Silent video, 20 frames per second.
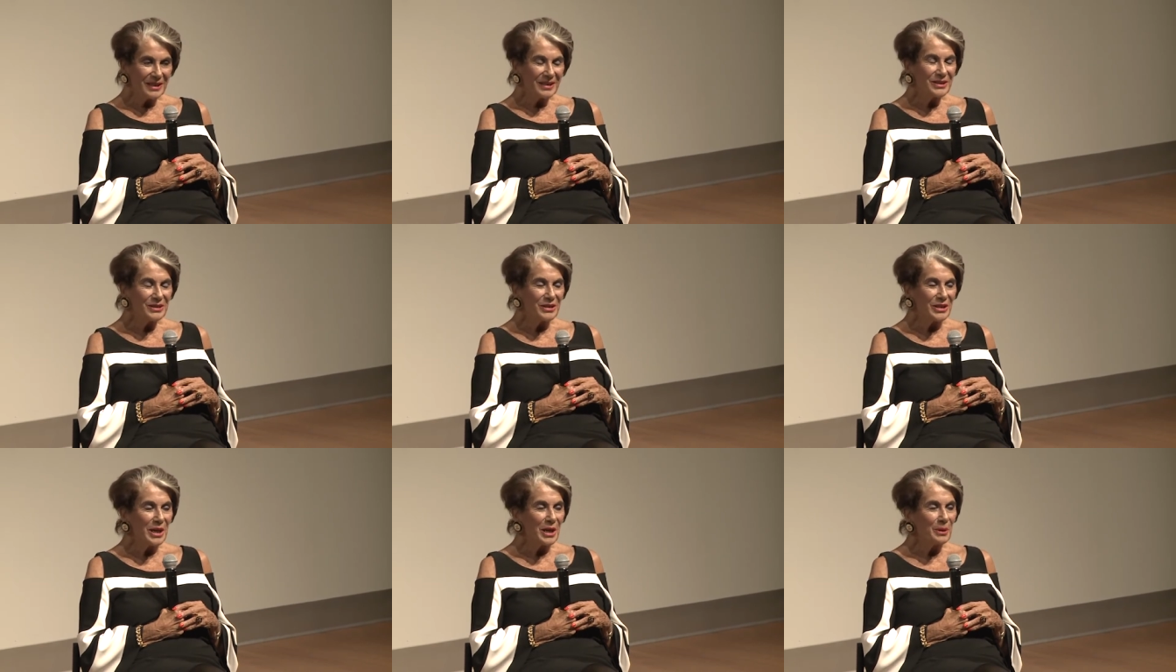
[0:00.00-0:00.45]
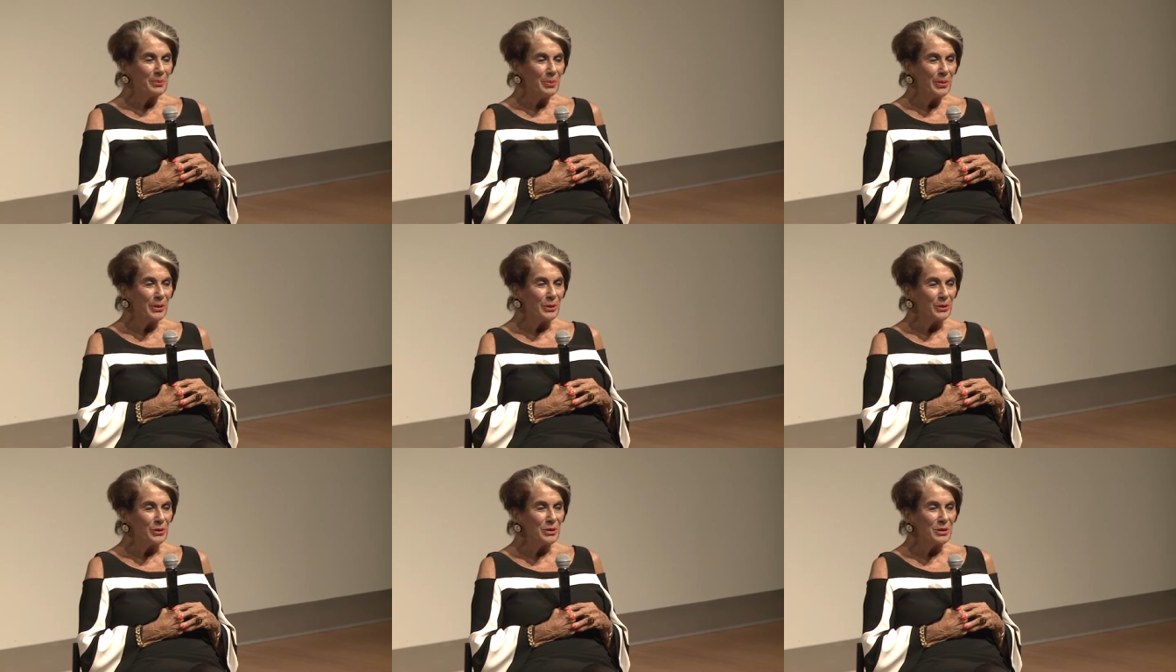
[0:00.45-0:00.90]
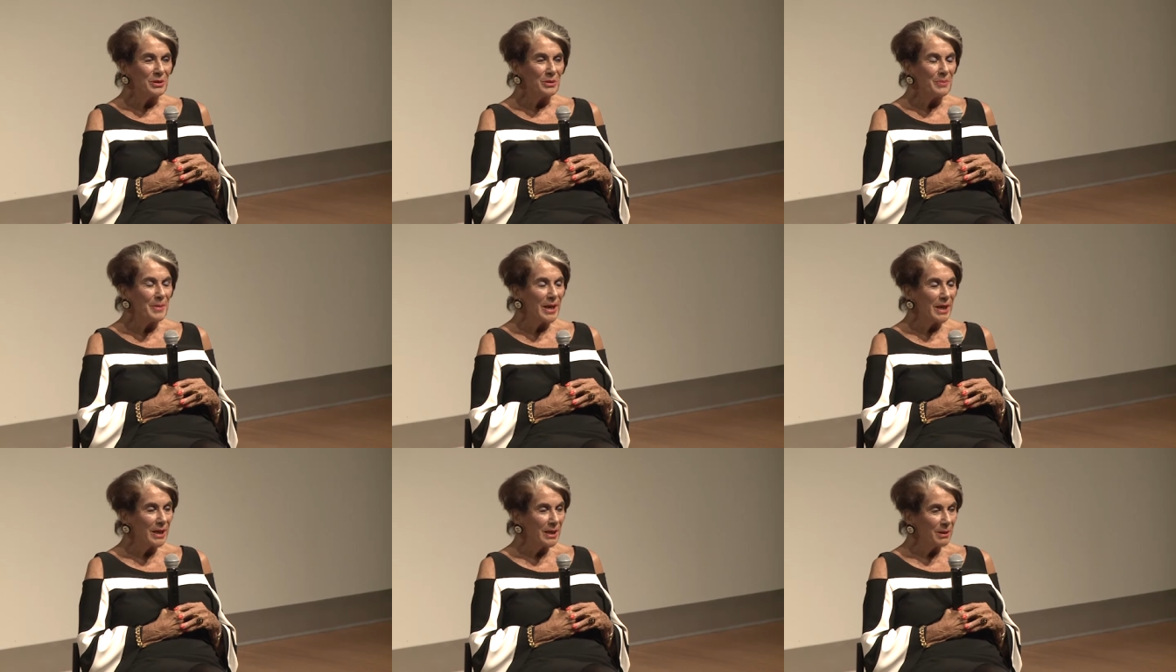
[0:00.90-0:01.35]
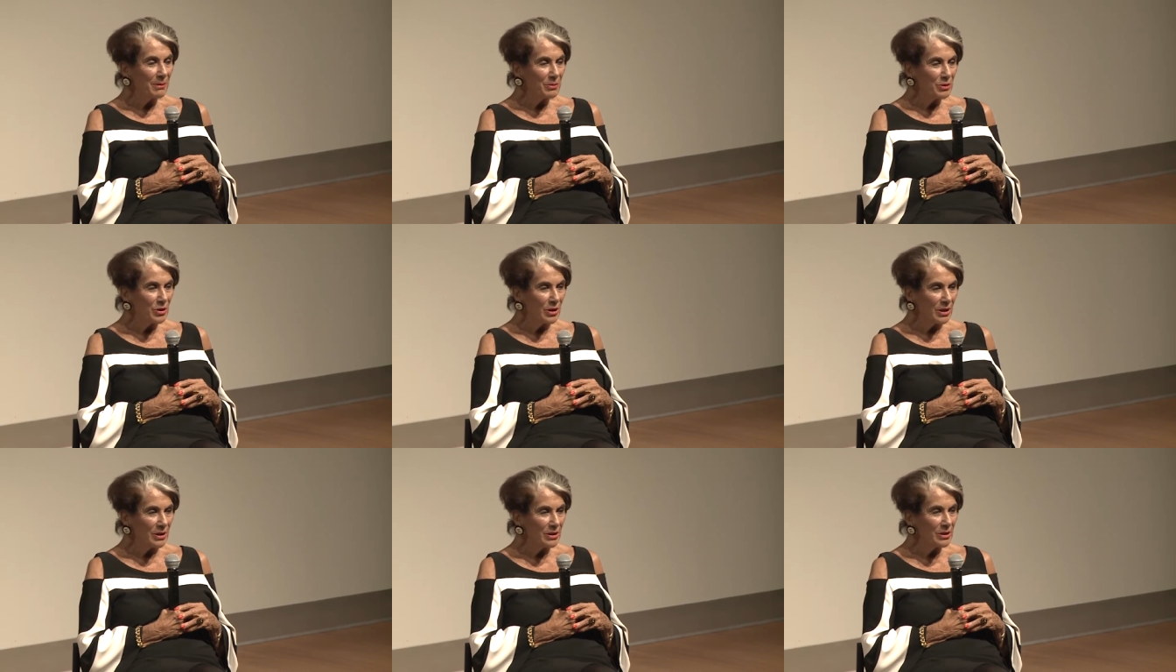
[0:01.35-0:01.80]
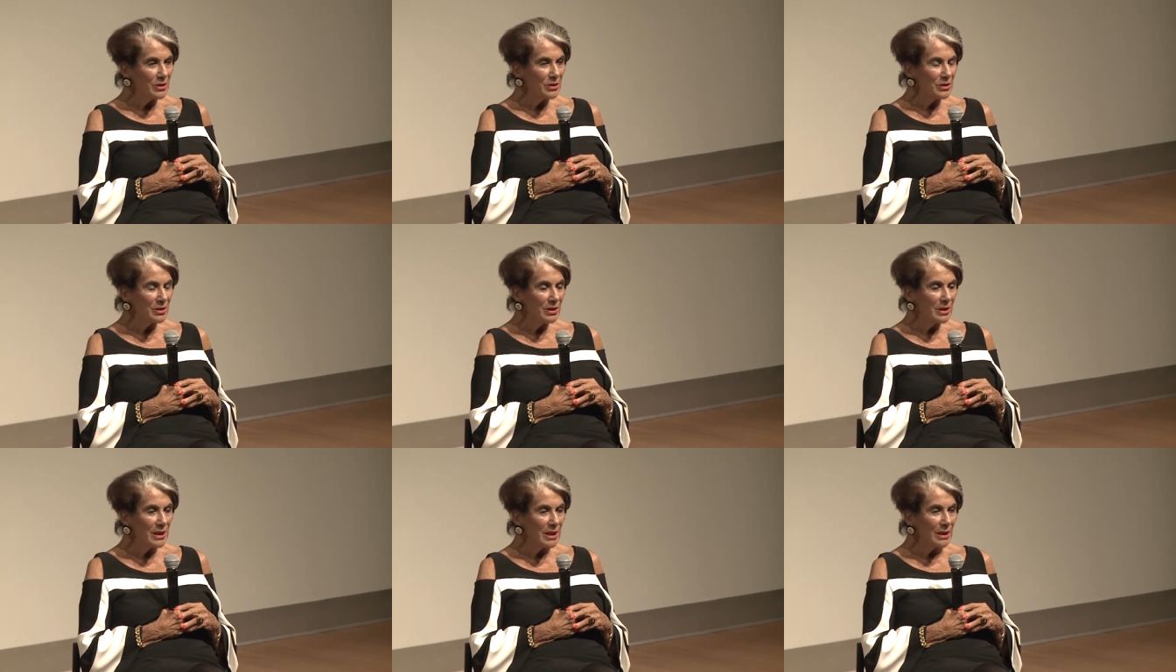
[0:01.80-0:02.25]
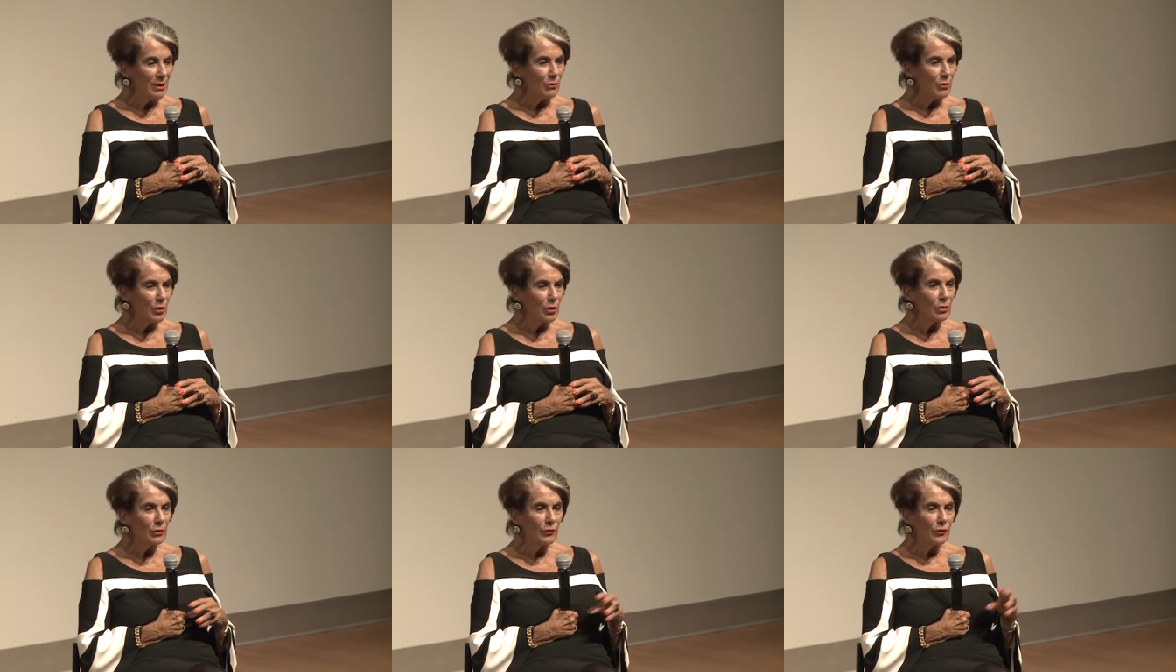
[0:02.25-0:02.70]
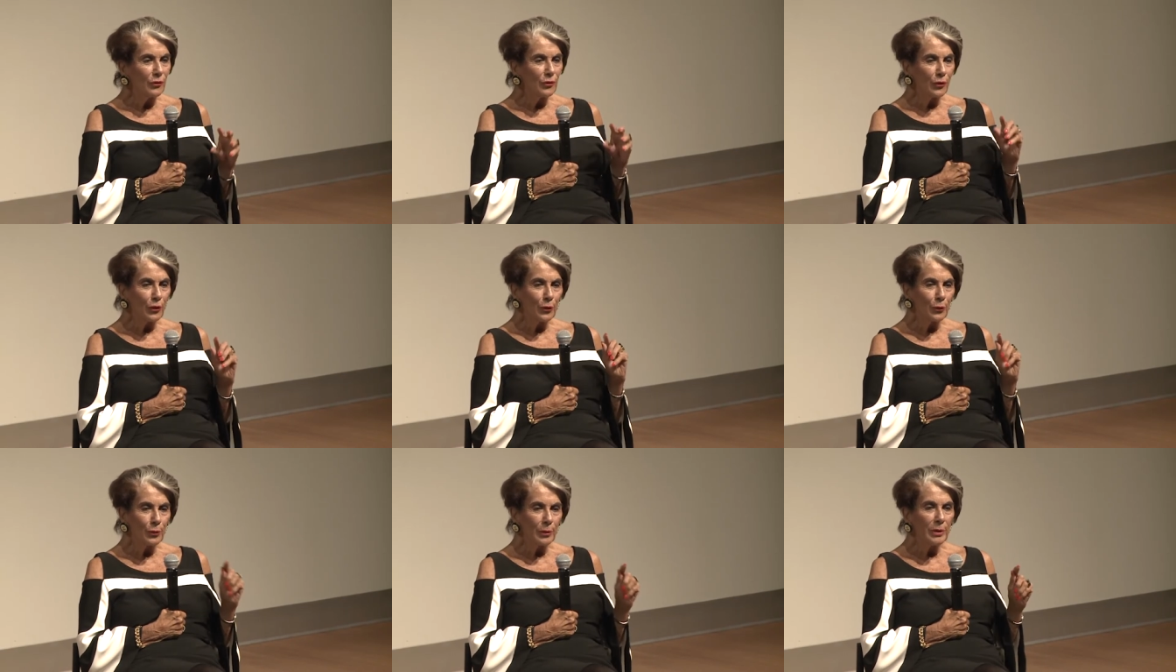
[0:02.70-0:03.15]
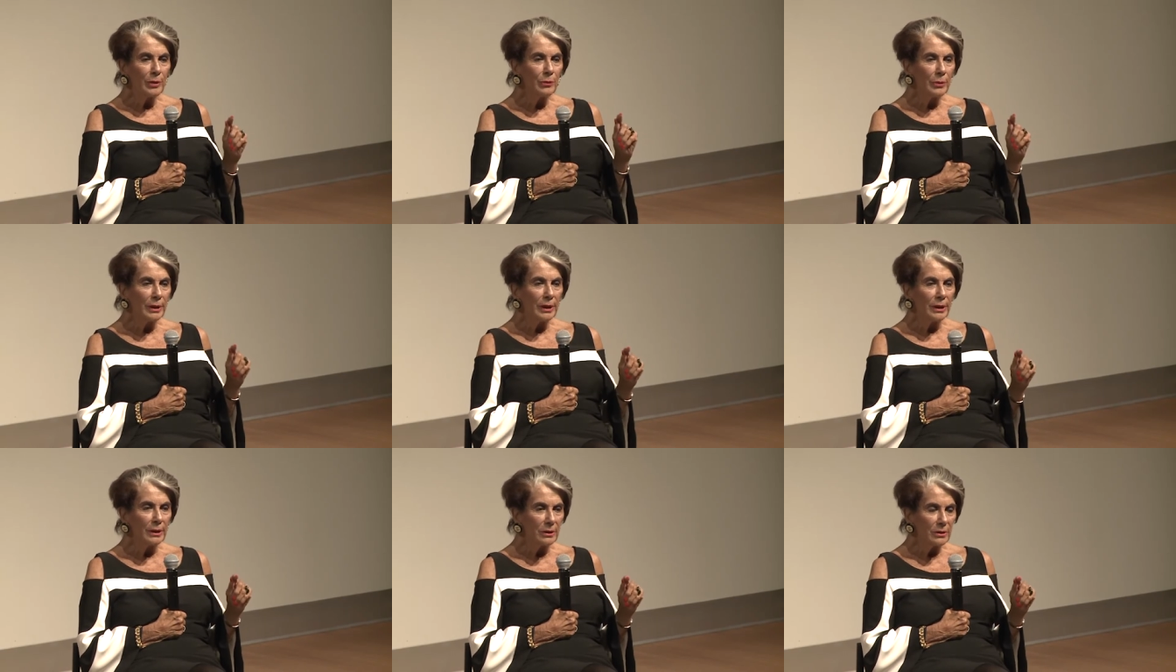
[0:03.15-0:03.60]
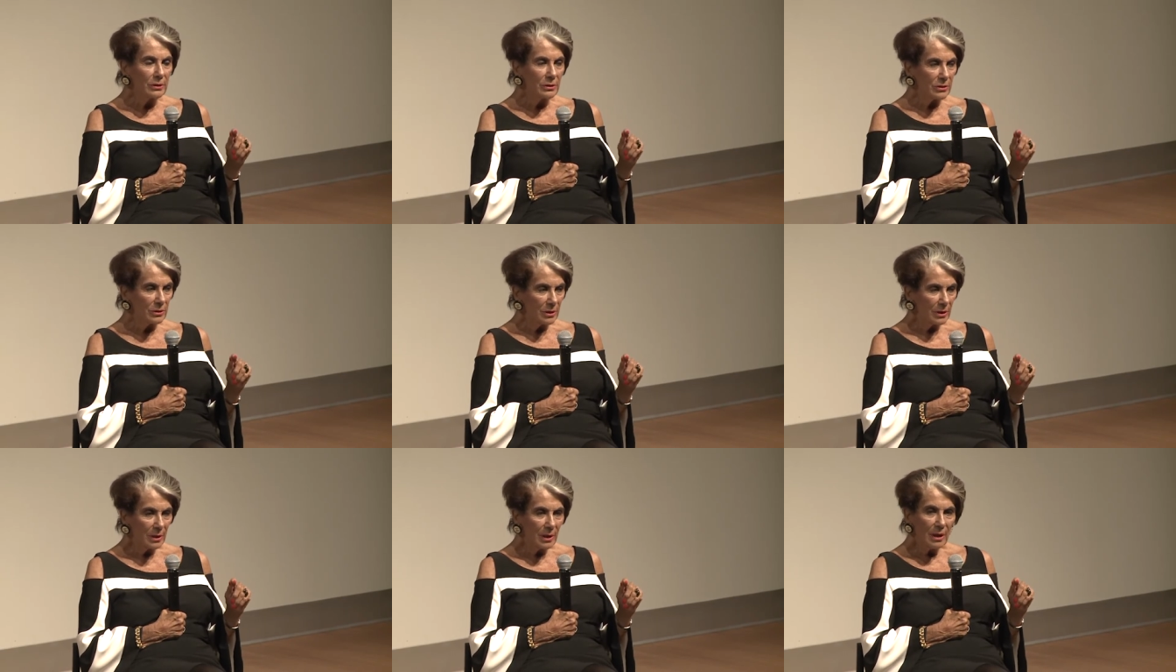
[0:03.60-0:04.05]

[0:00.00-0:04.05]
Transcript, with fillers: Jack Pierce, the makeup genius, and he worked for 3 weeks